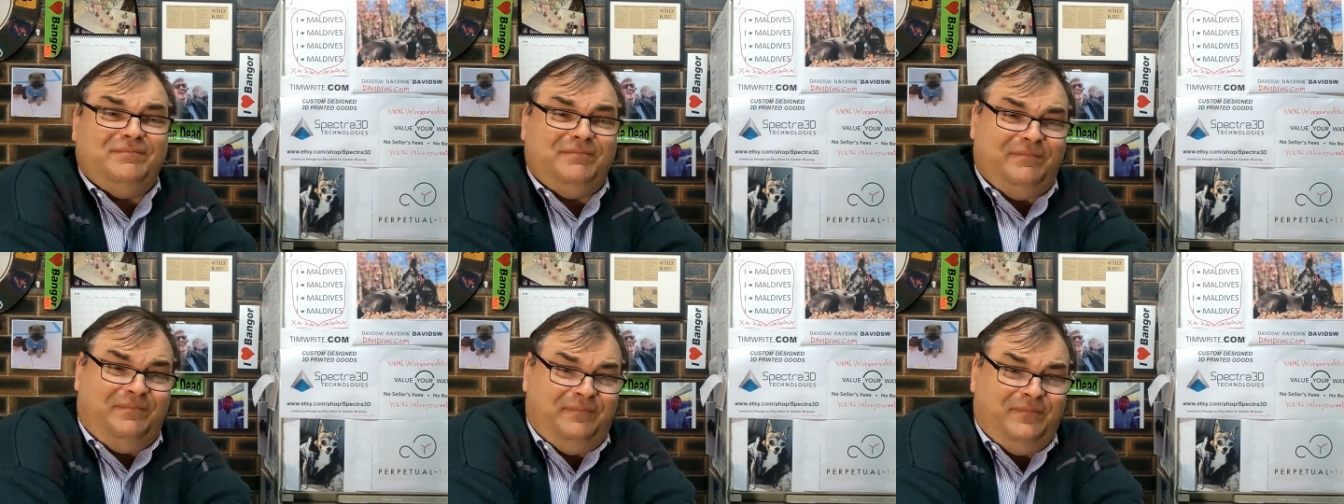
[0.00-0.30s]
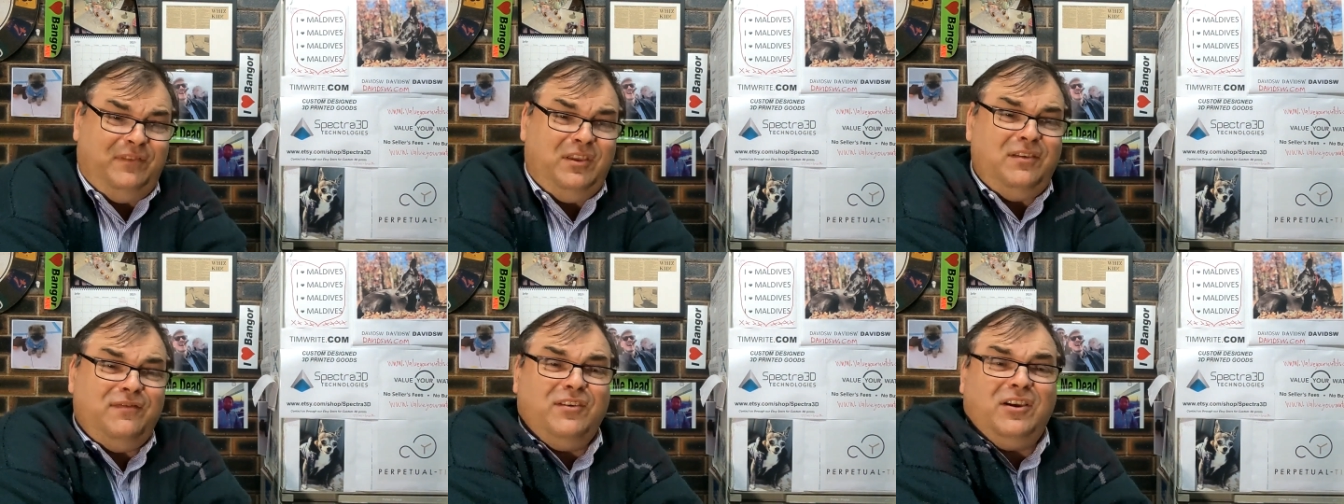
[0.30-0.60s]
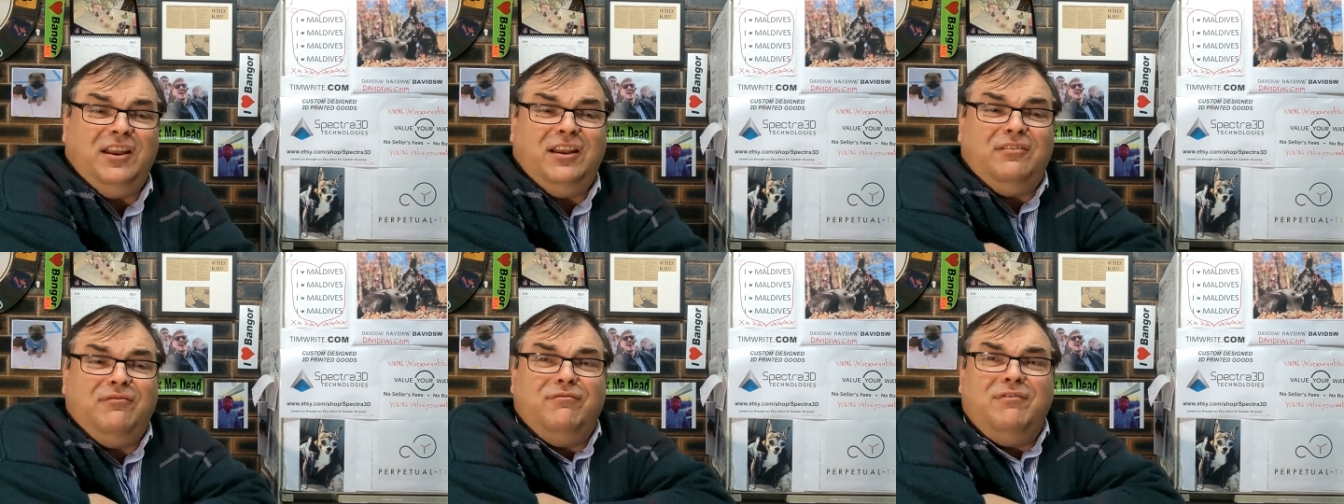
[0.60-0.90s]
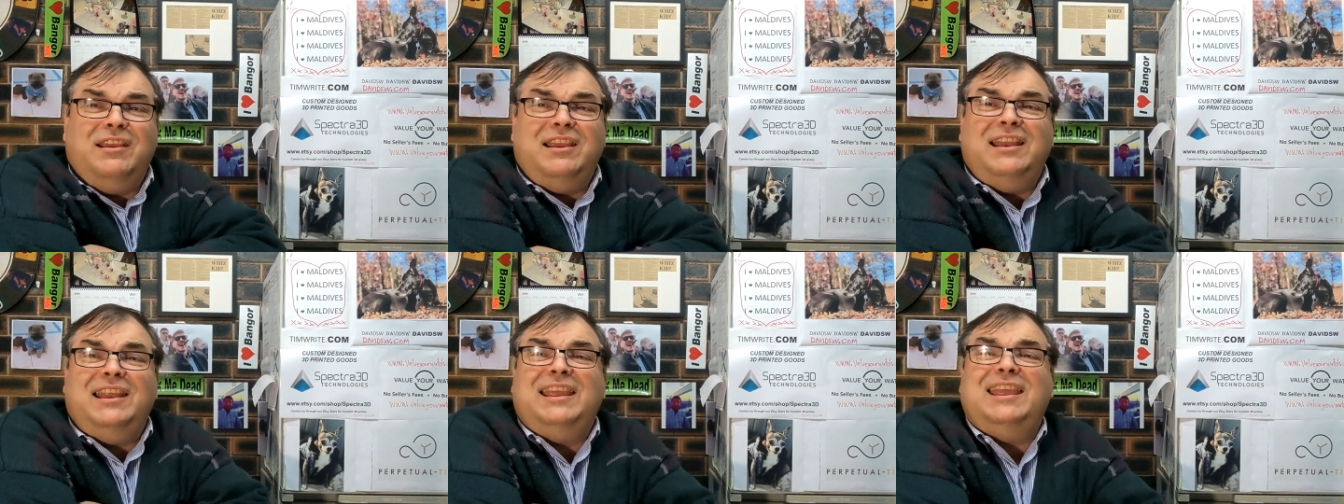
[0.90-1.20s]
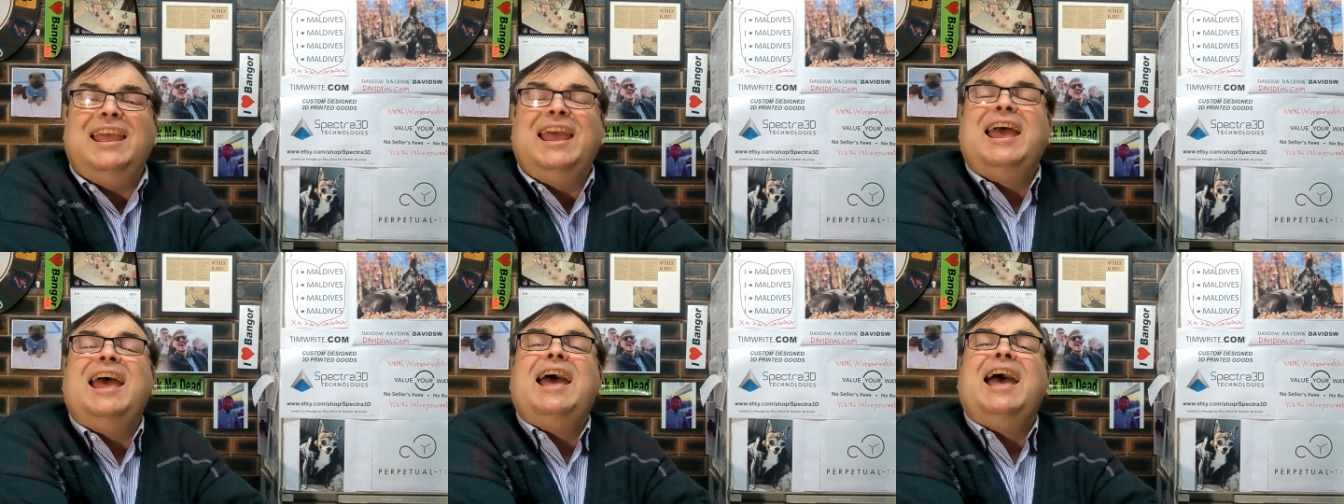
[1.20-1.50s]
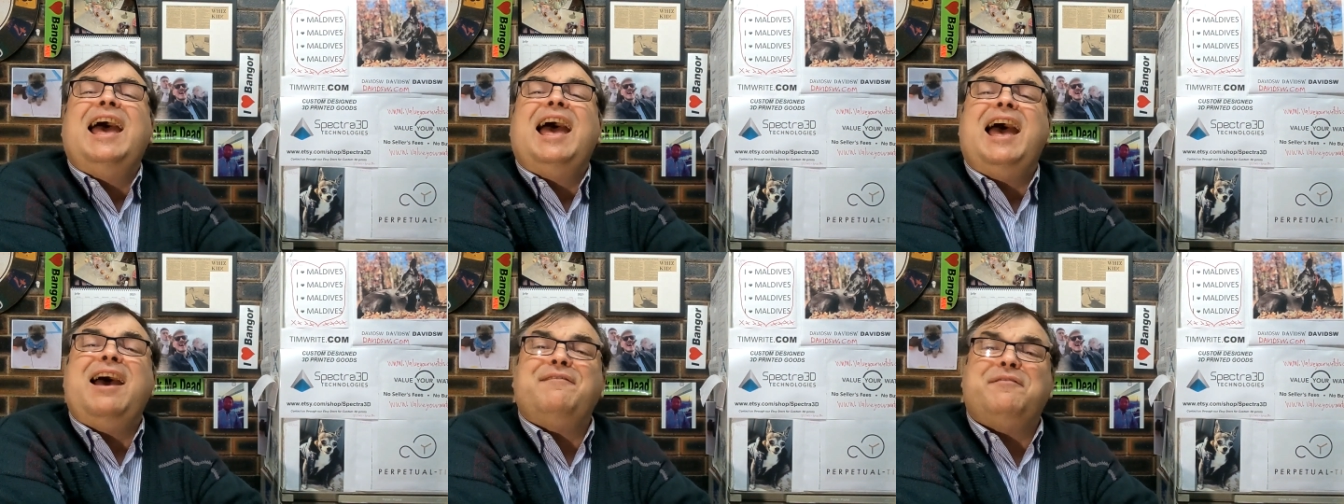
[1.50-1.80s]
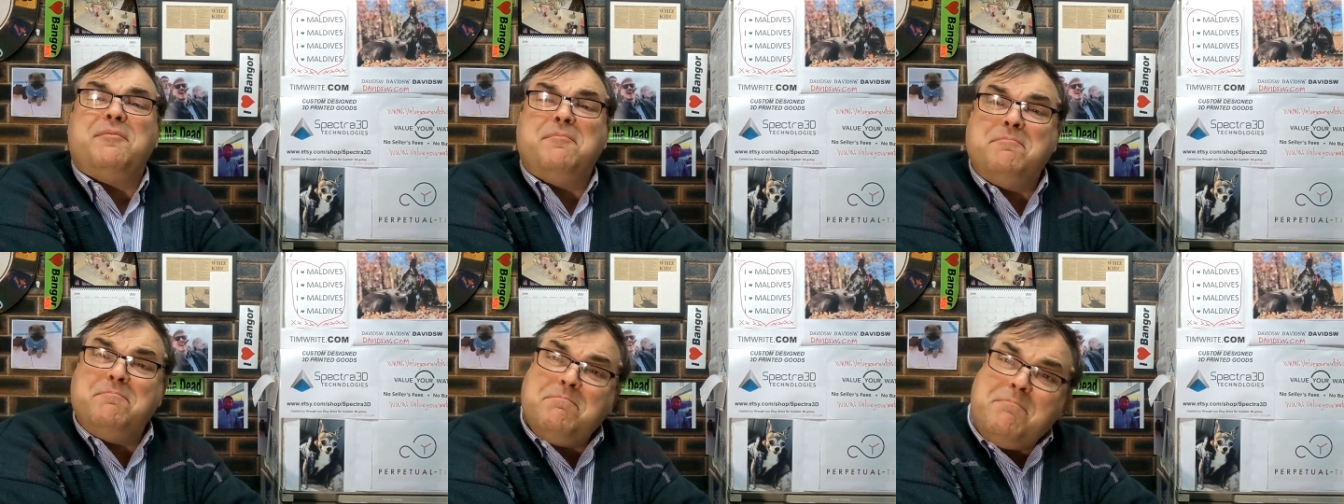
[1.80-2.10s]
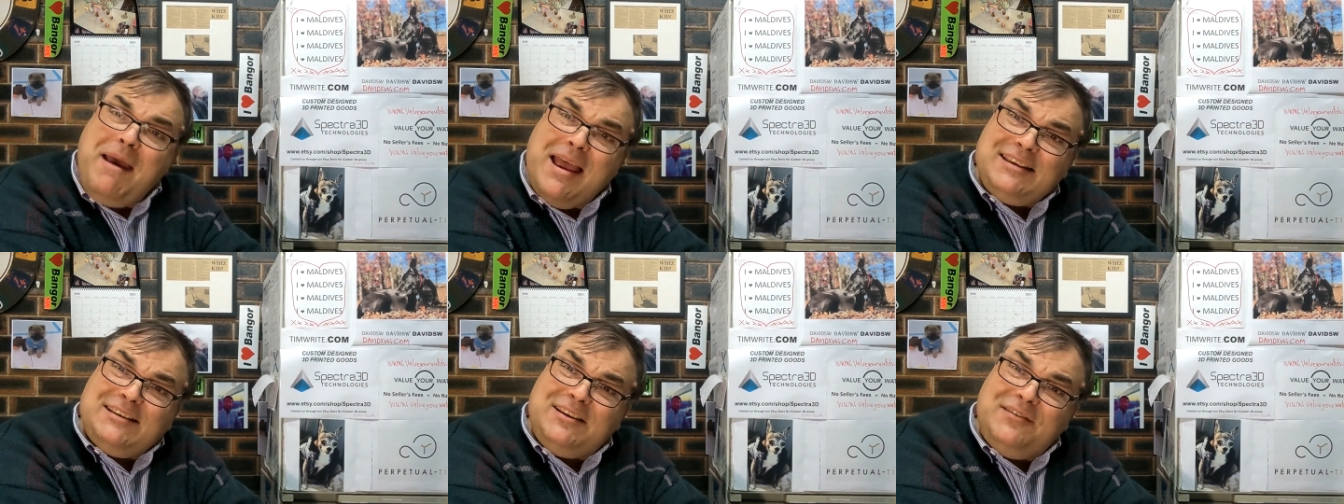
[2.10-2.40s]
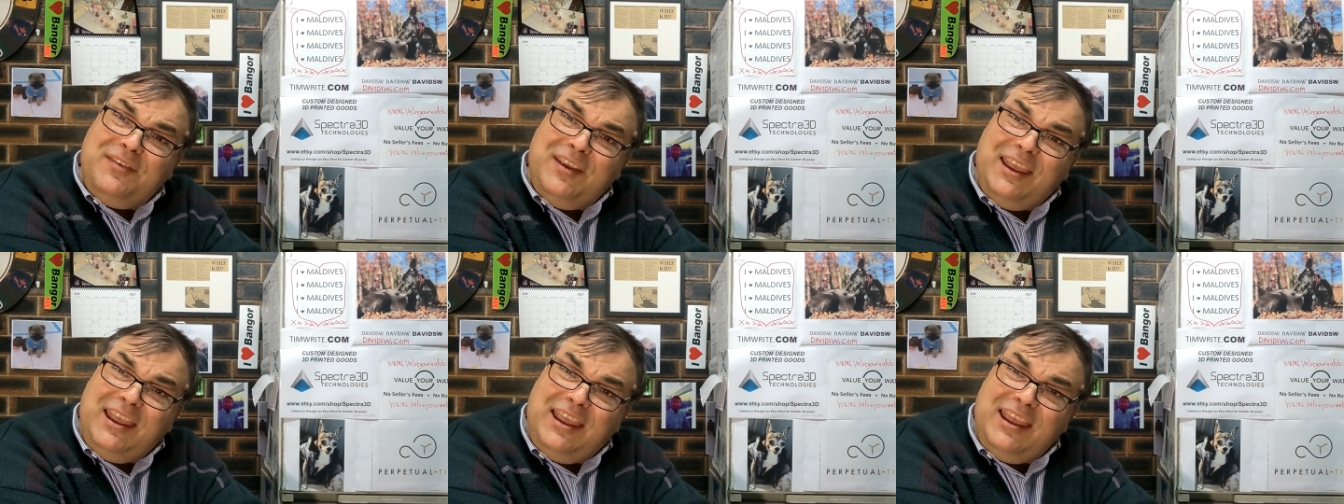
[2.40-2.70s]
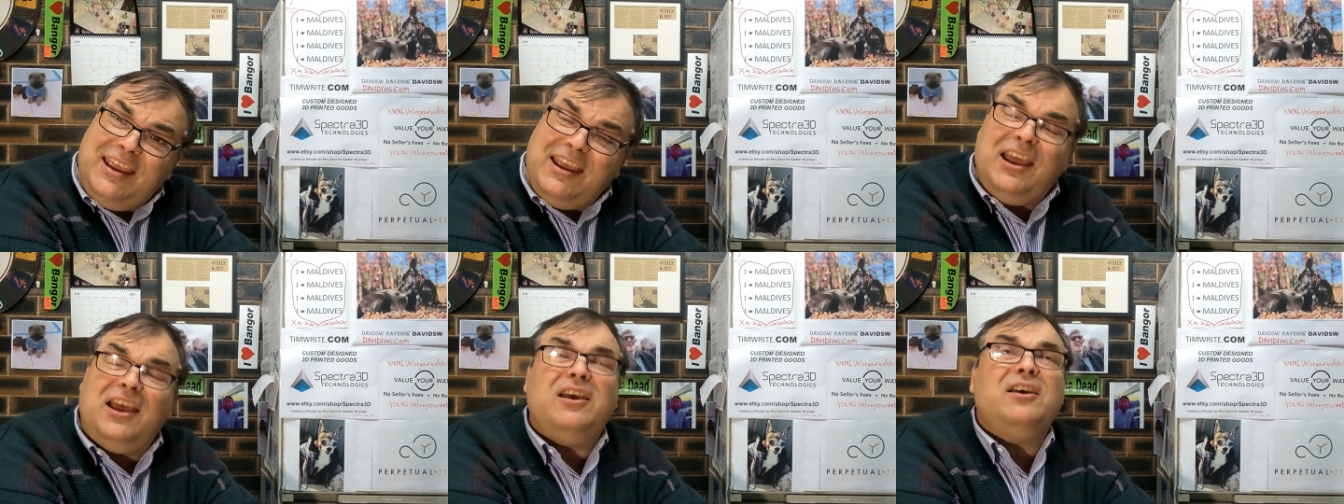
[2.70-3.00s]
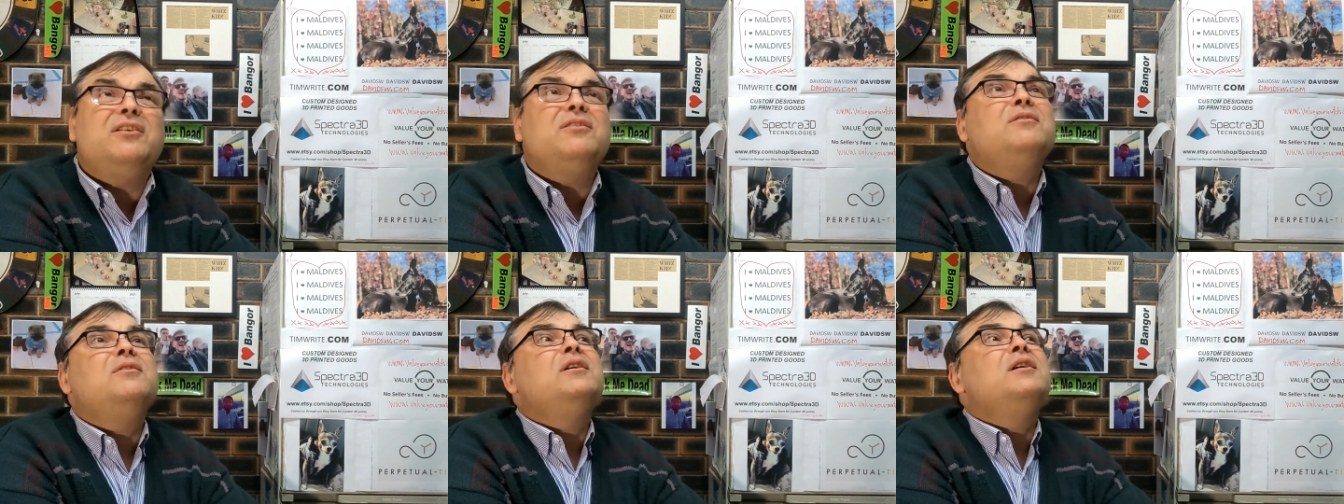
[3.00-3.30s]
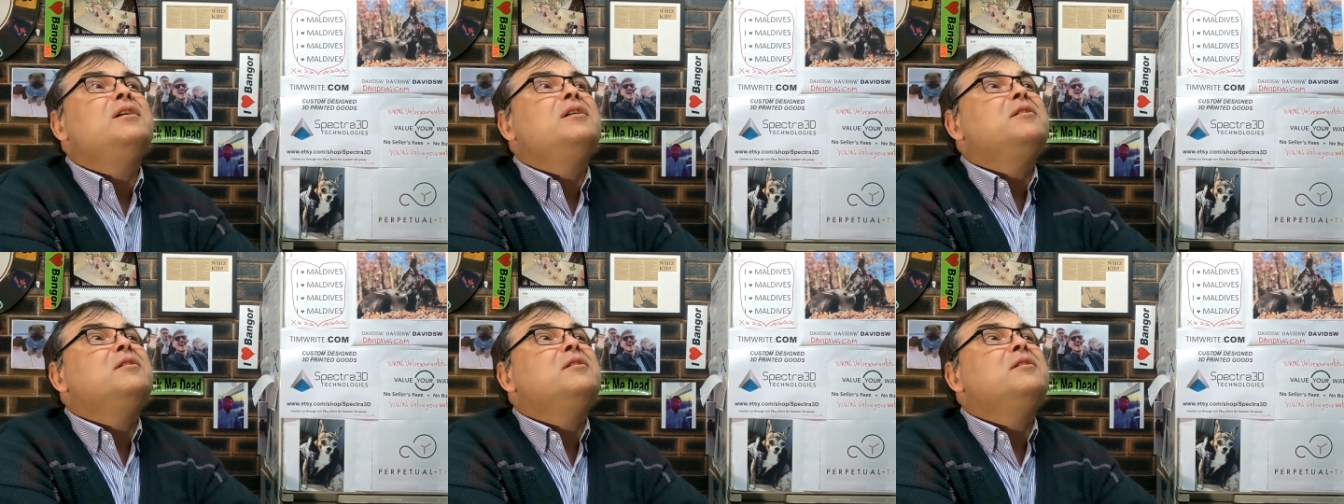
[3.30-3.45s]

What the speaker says: You've got to really have a massive ego,